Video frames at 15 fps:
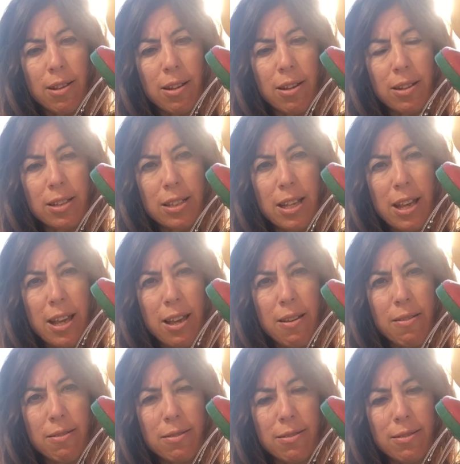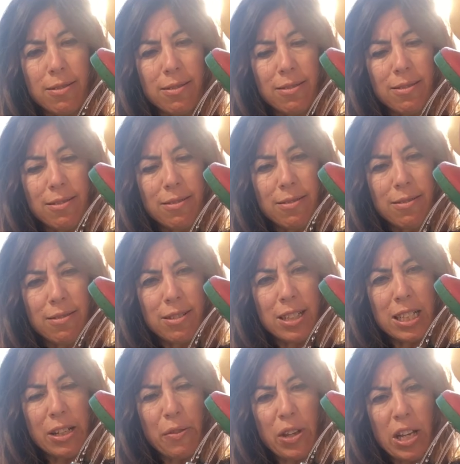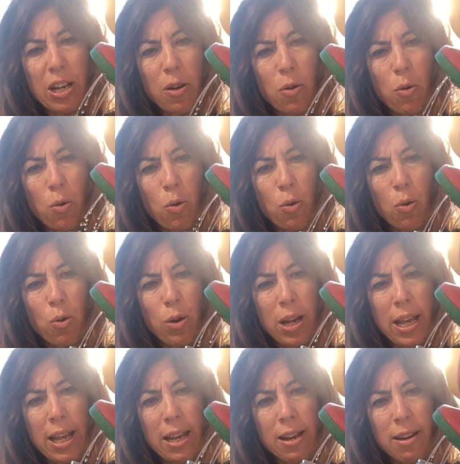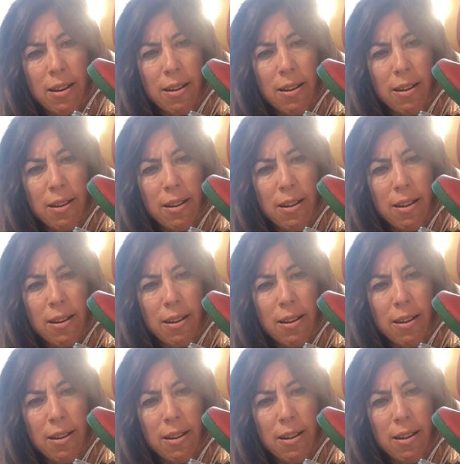That's it. So you get it all in.